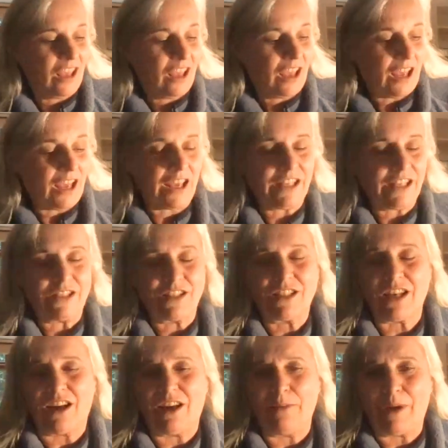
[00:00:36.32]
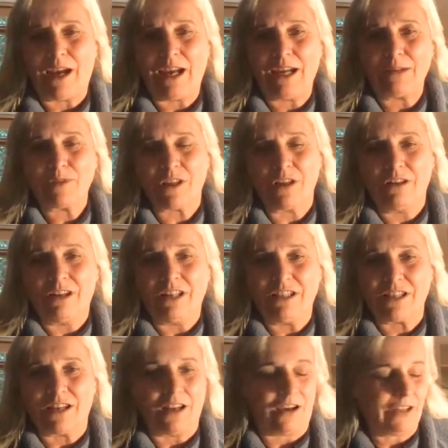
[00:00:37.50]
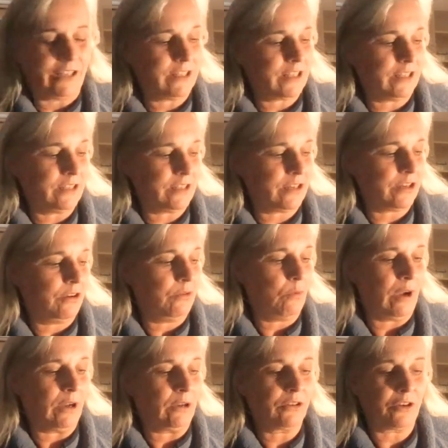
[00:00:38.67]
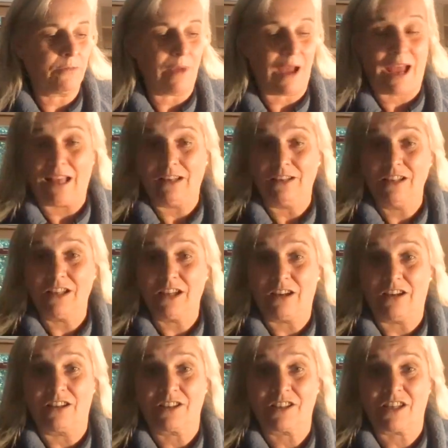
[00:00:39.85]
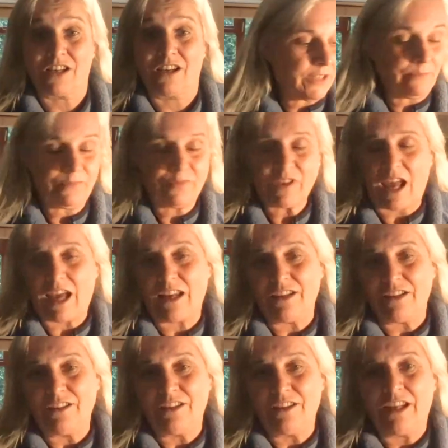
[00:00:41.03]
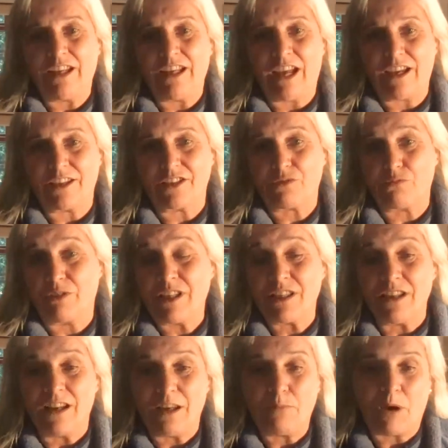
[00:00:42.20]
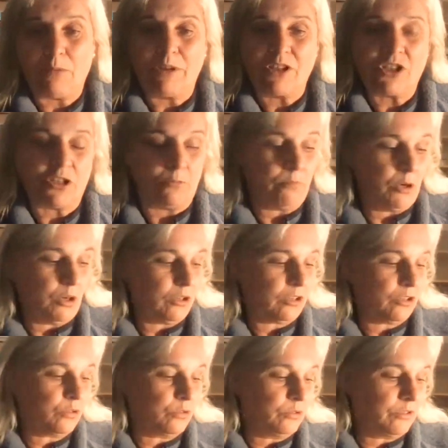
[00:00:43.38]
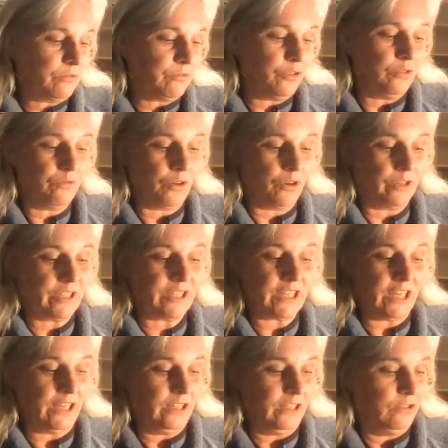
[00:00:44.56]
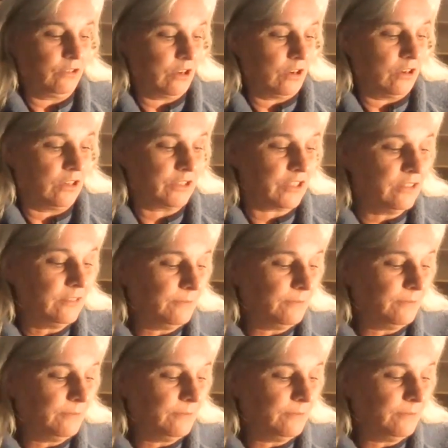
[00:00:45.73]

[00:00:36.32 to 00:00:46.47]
And I'm absolutely delighted to welcome Alan Carter. Alan has recently published a book called A Food Forest in Your Garden.